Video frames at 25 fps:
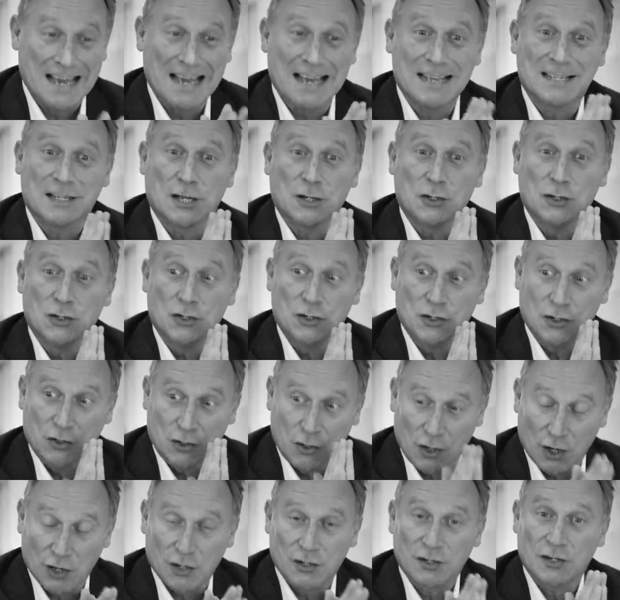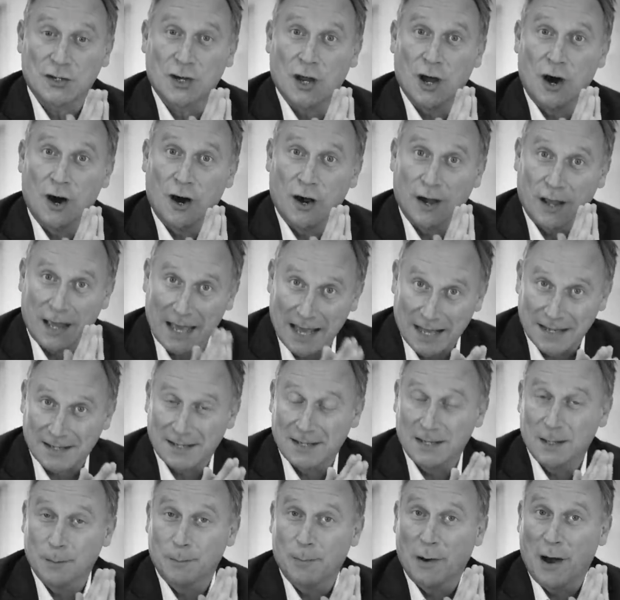is I just can't get
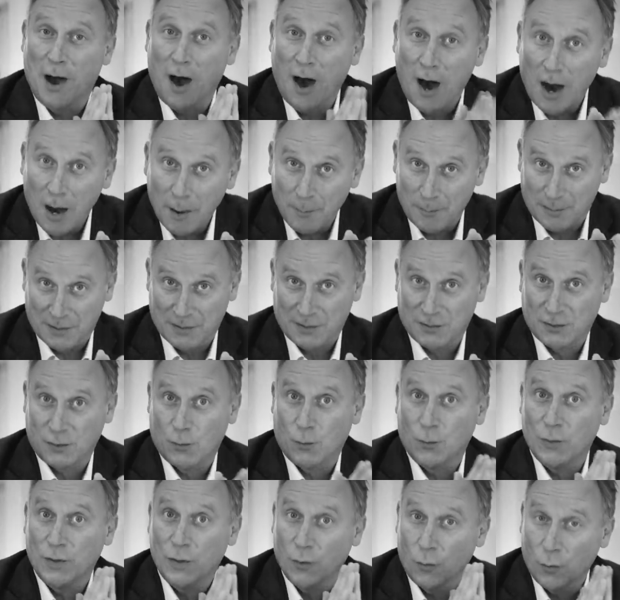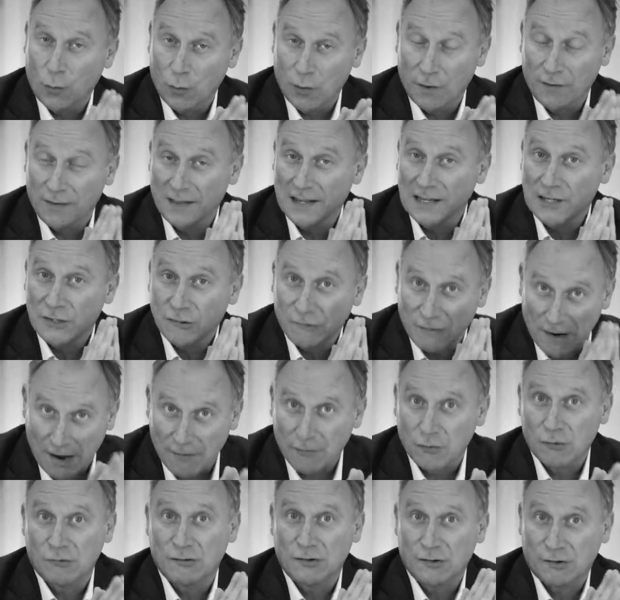to the Bahamas with all of these
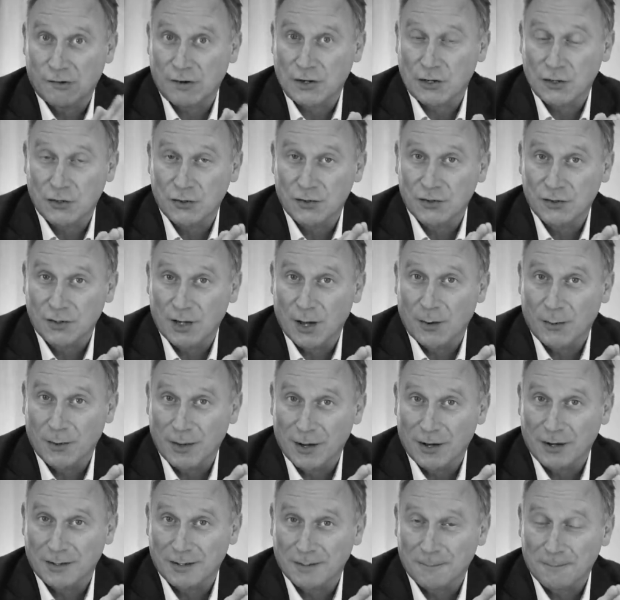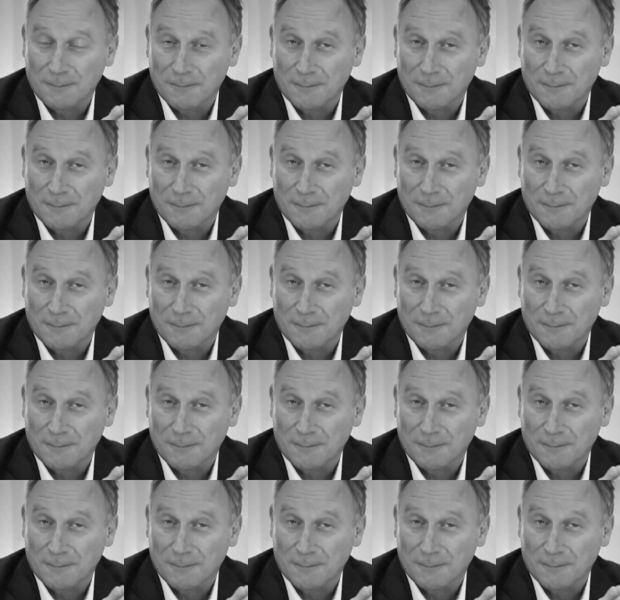travel restrictions going on.